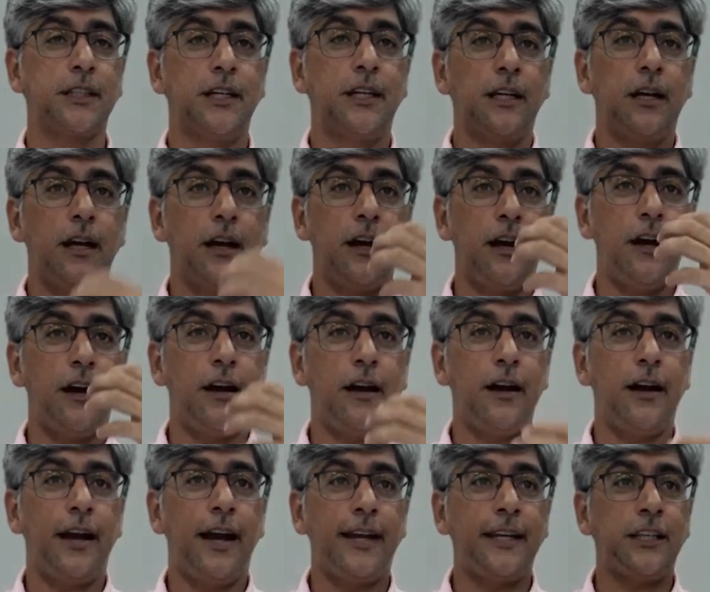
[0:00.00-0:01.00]

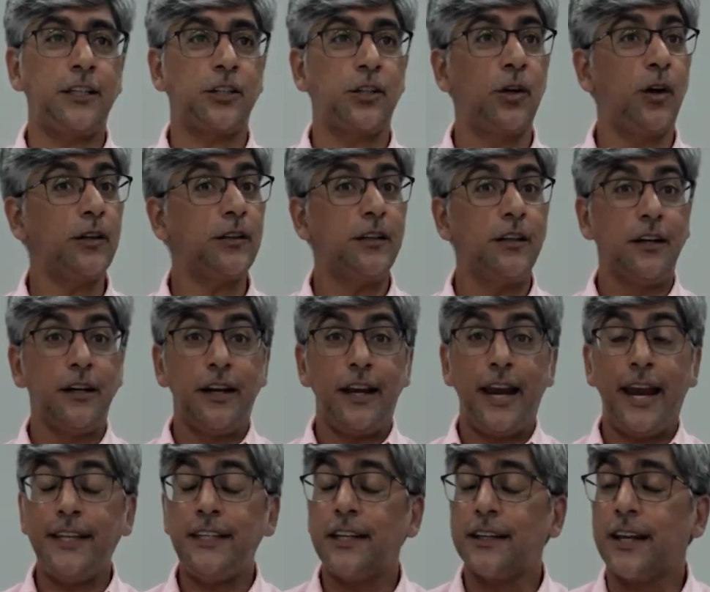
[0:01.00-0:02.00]
And it's not
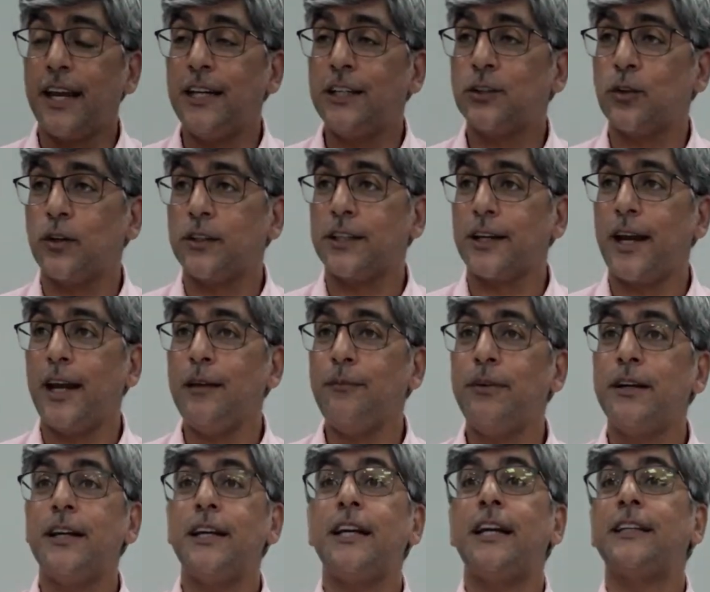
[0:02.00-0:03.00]
any race or
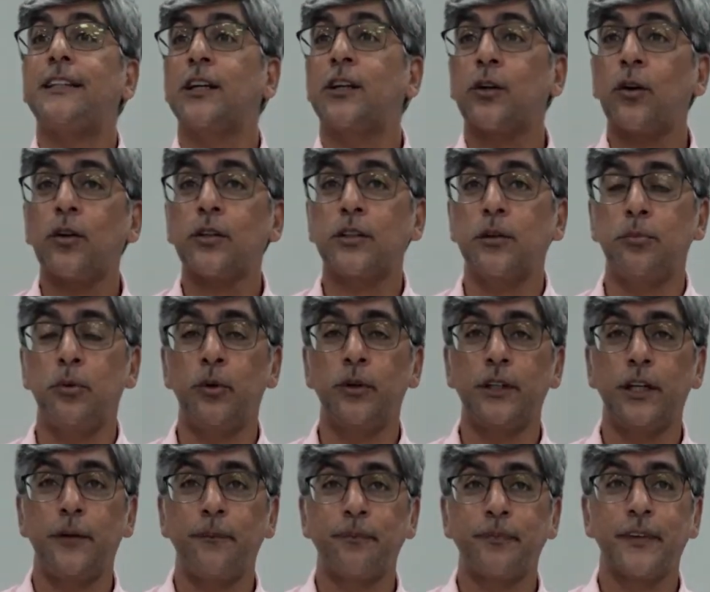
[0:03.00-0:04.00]
tribe. It's across the border.
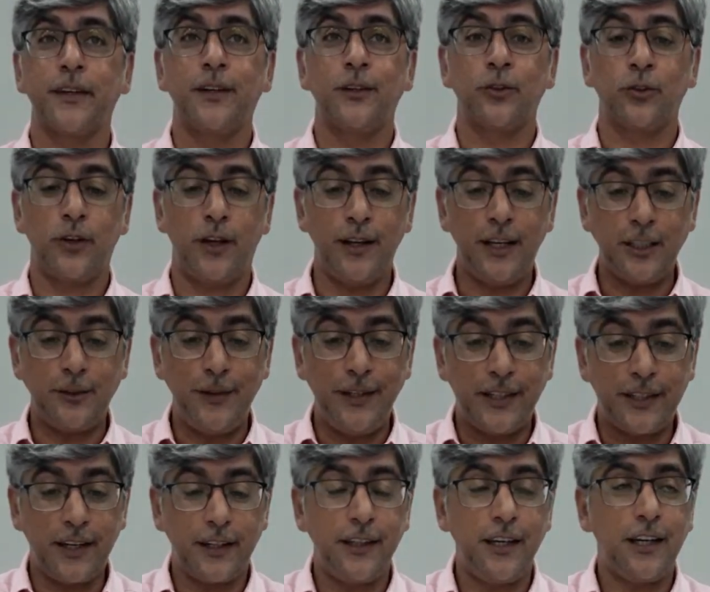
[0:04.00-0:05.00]
So Allah is being
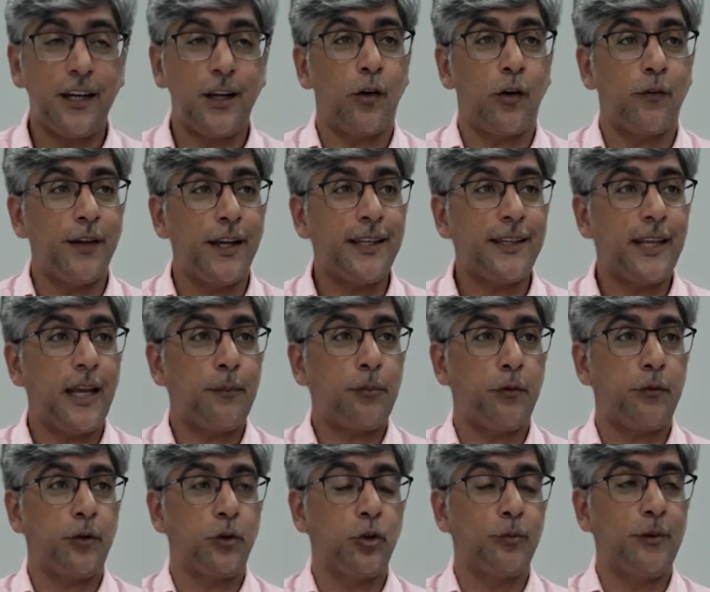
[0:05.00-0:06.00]
critical of type of a
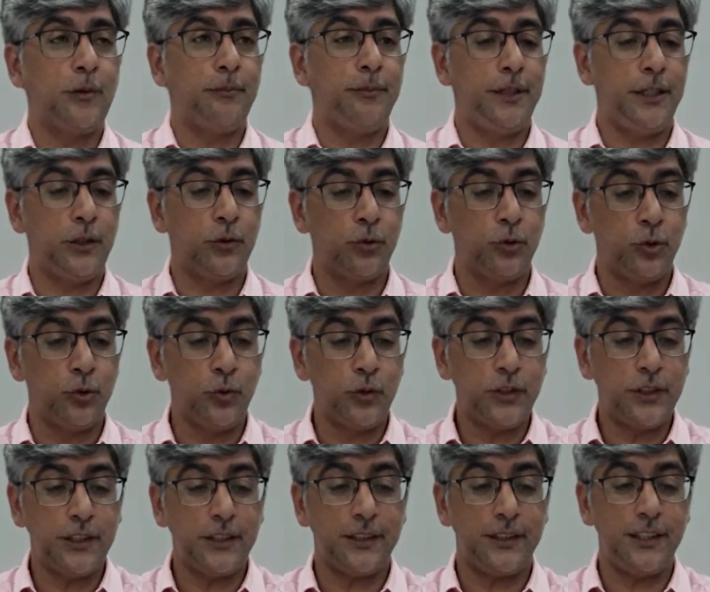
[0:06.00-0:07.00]
human being who
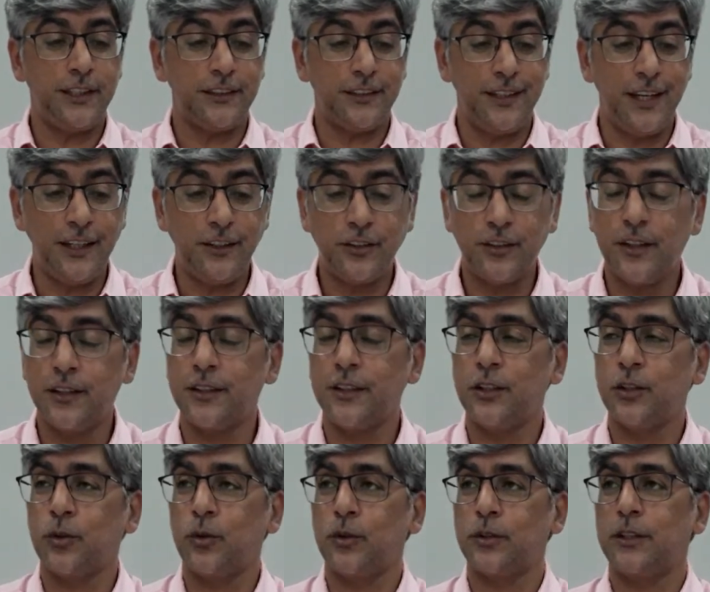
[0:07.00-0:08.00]
uses these natural
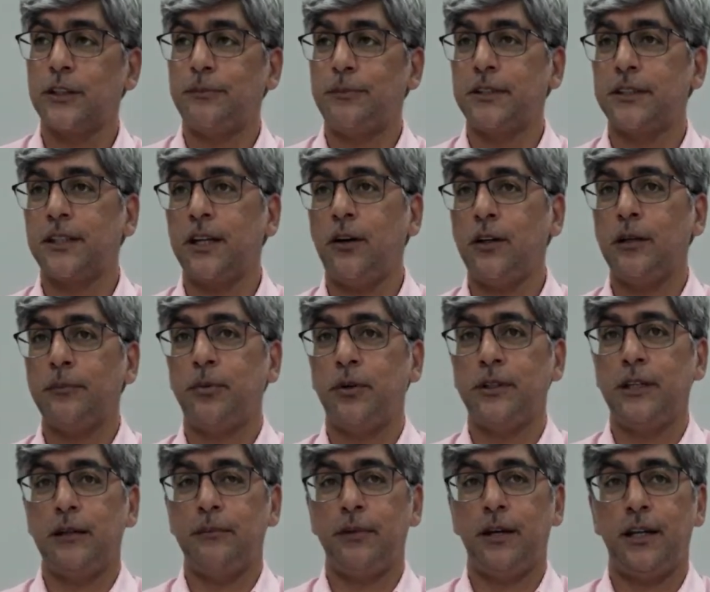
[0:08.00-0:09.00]
resources bestowed upon
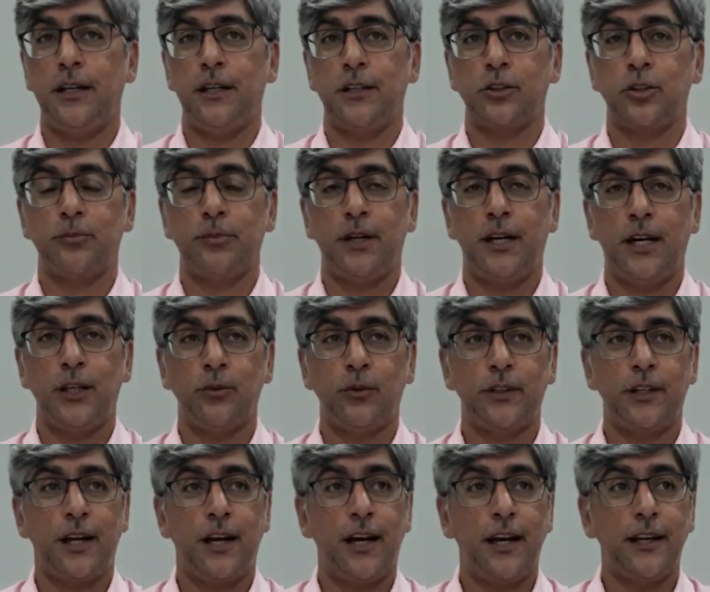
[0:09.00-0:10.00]
them by Allah subhanahu wa
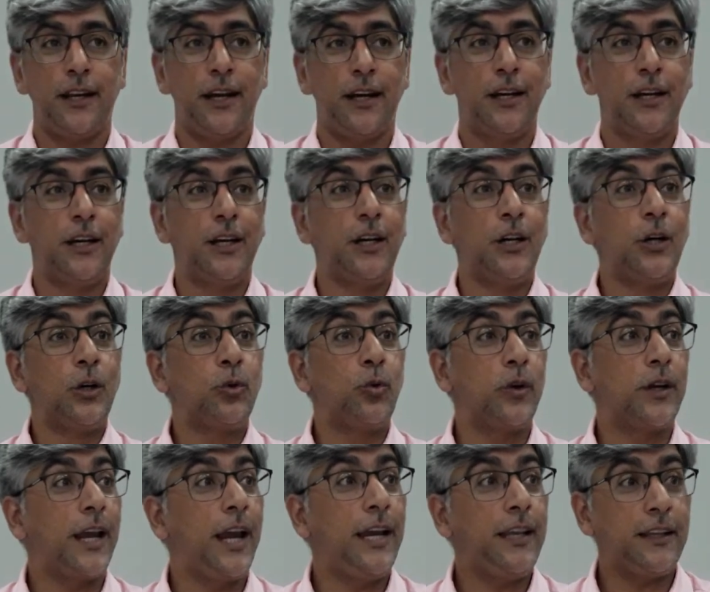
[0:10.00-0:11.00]
ta'ala to
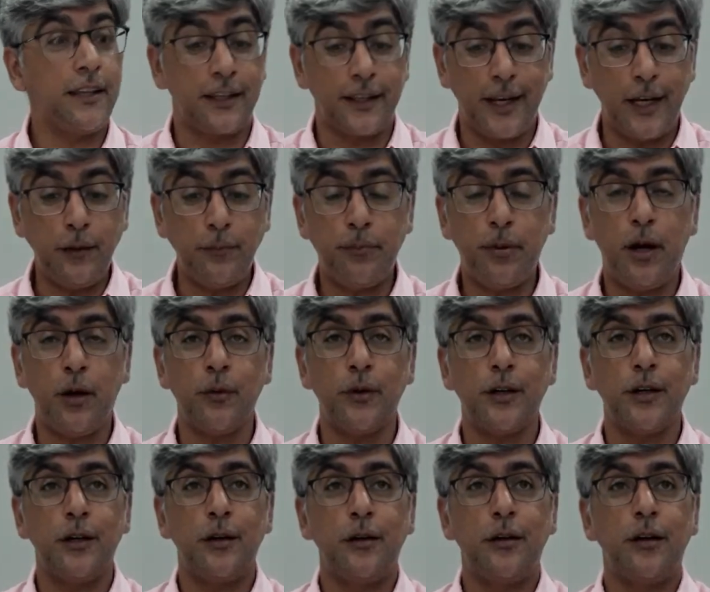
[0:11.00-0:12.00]
gain great power.
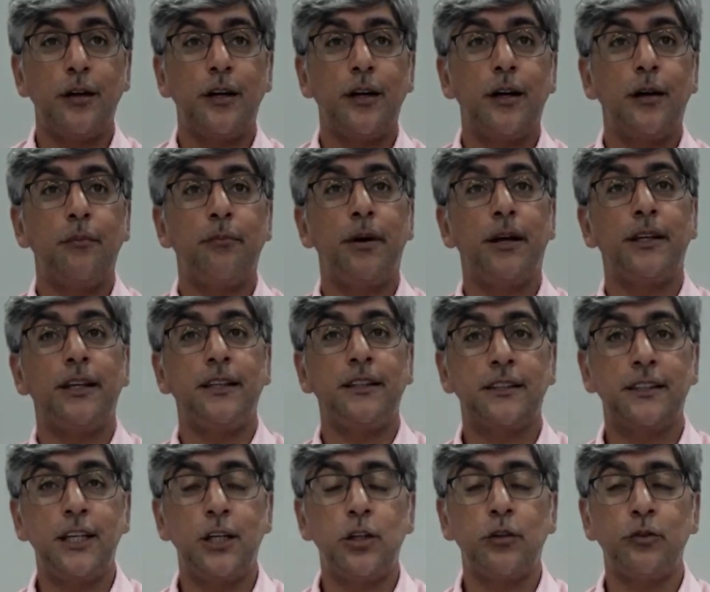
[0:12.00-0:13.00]
But
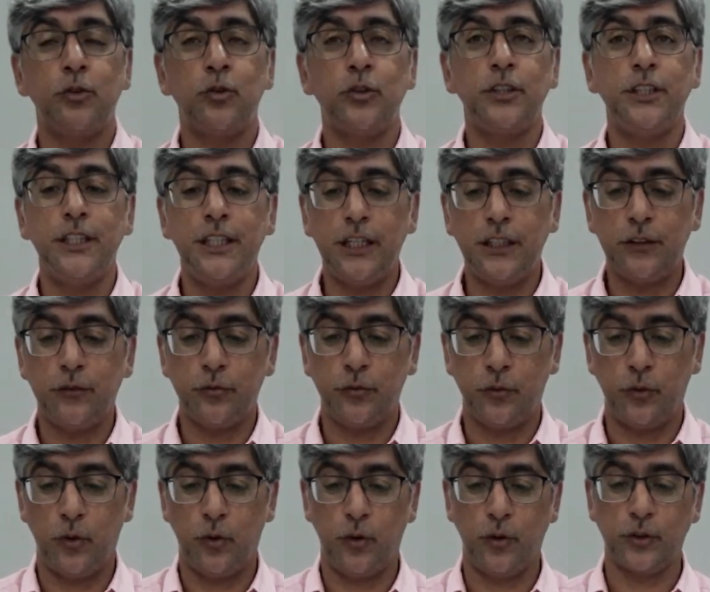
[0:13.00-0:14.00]
instead of using it
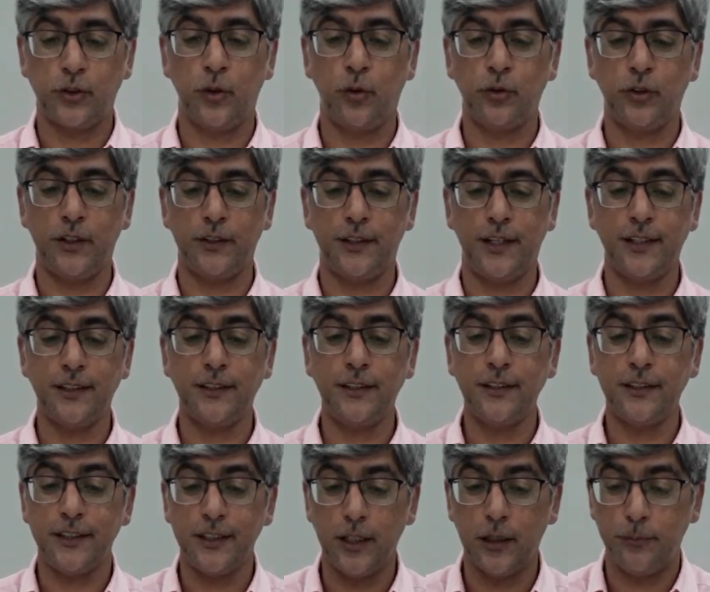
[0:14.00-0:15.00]
for social justice,
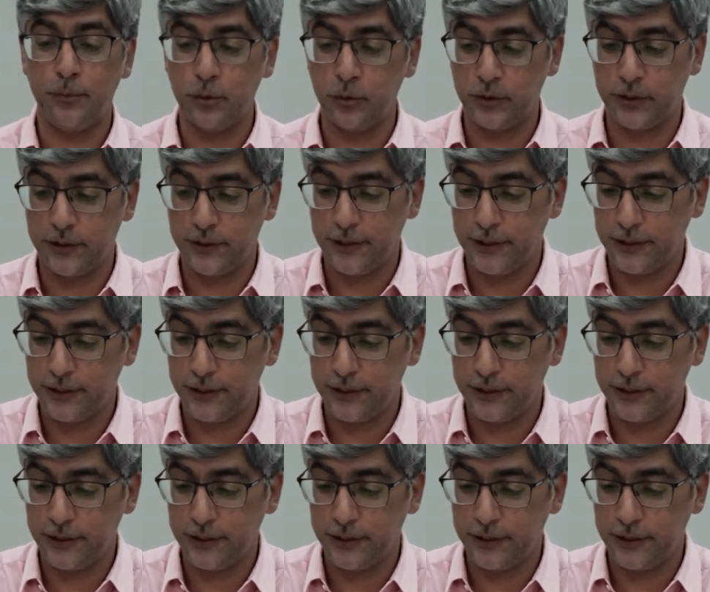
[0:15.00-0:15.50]
he abuses it.